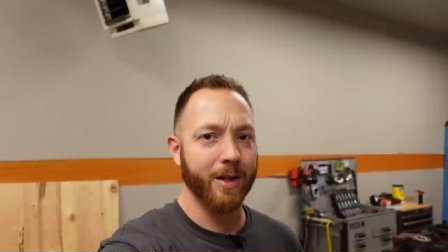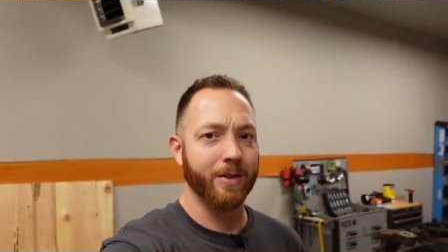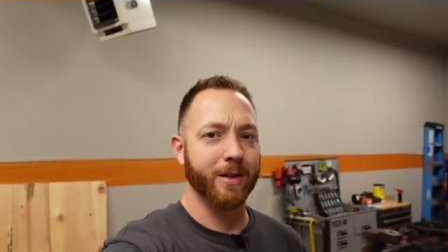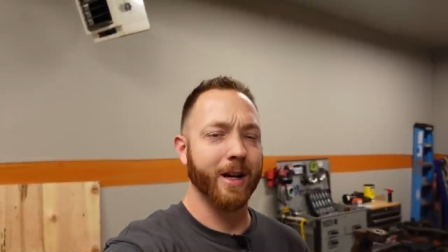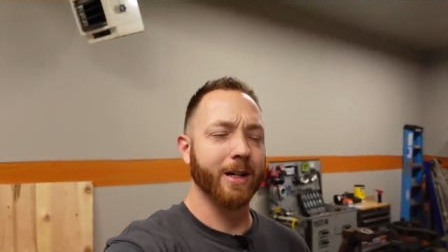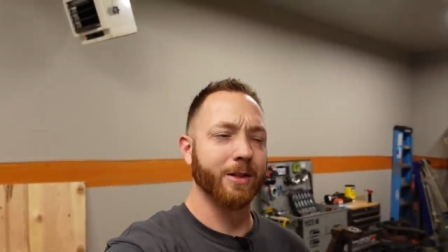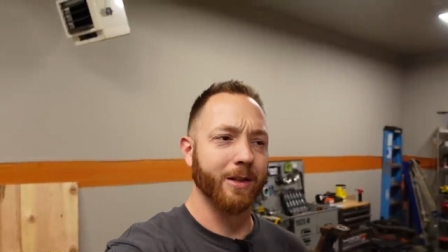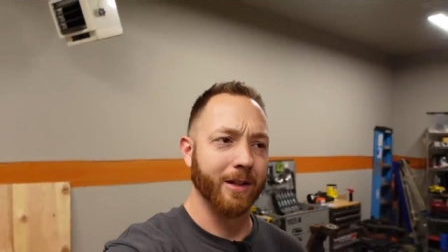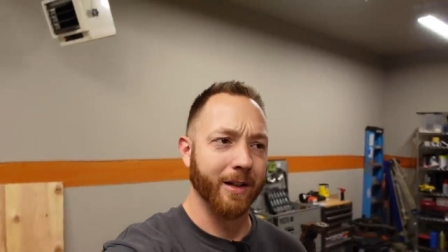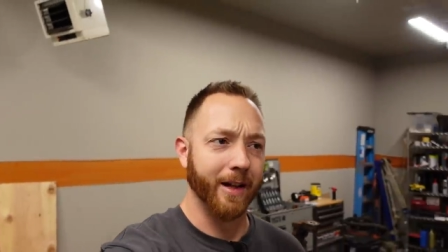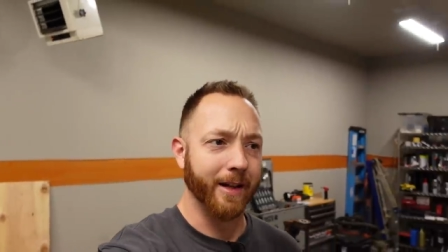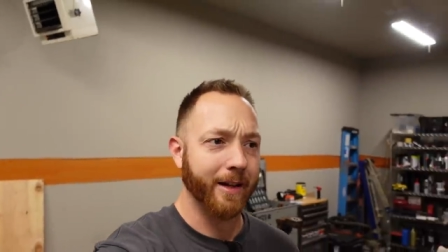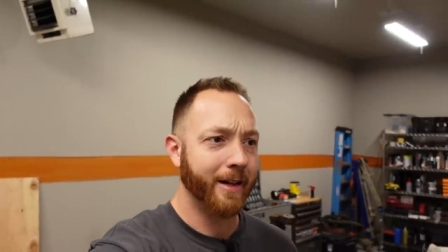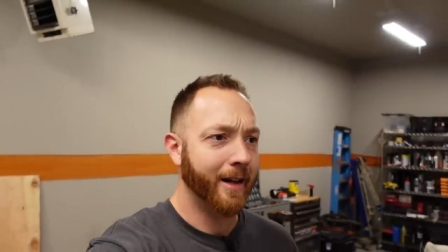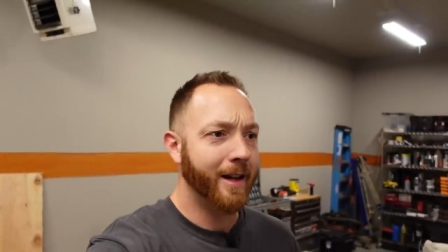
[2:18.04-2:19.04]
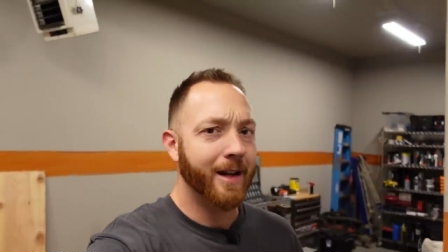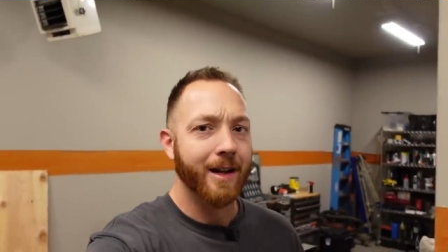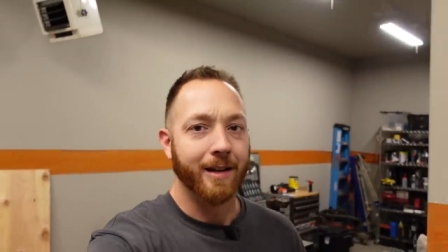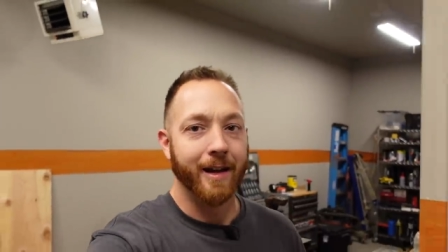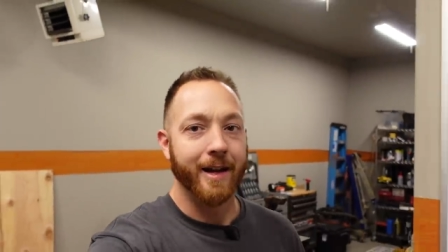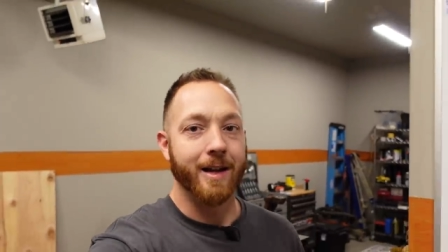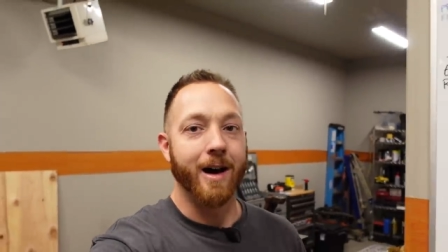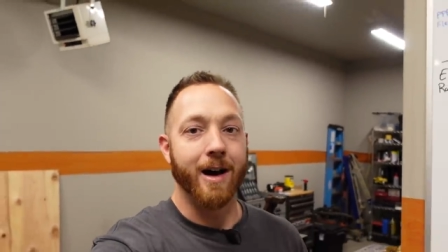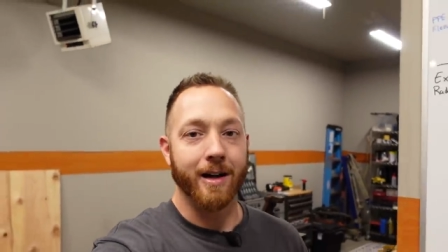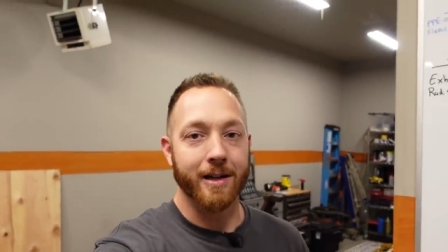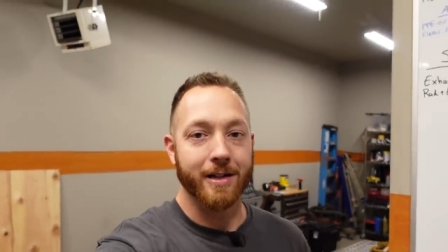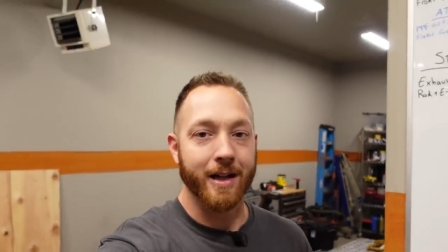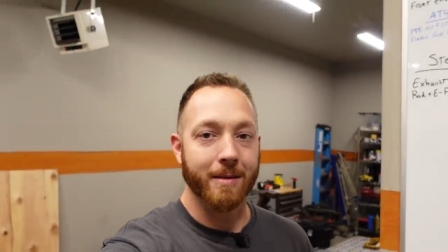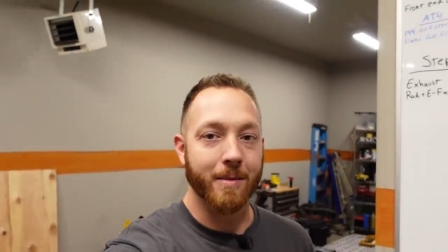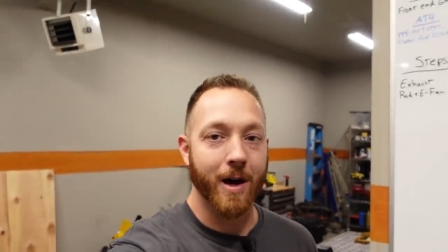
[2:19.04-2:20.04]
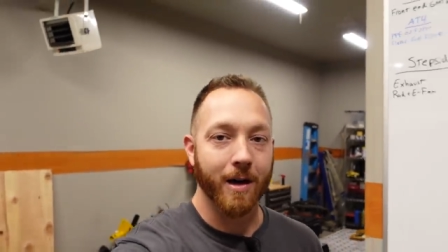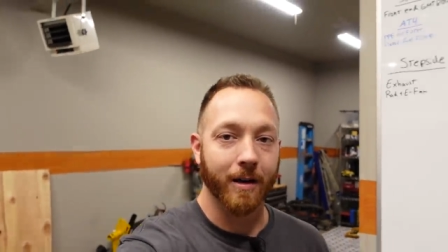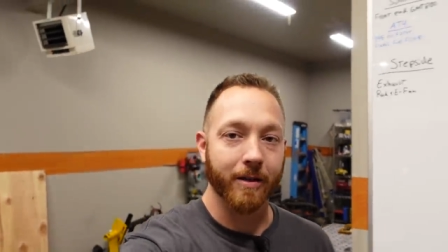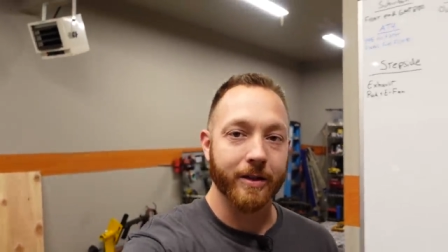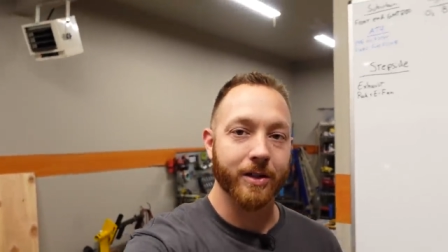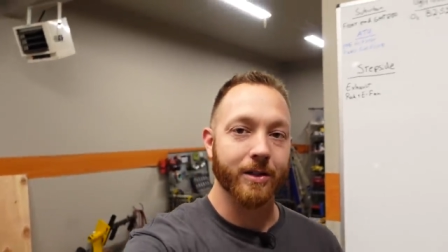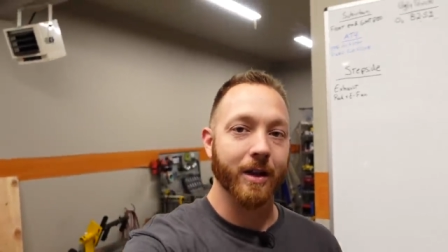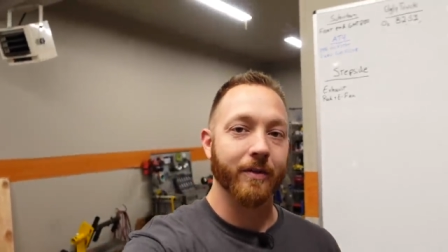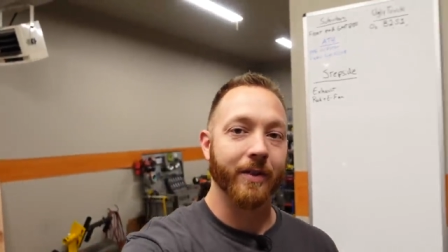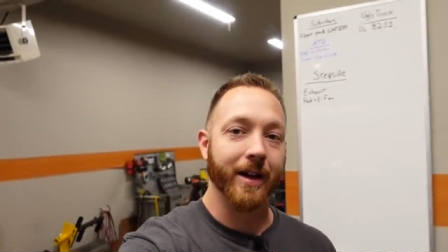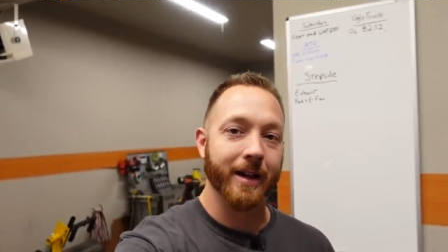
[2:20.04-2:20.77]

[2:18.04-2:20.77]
think it was actually like late August. I bought all the stuff.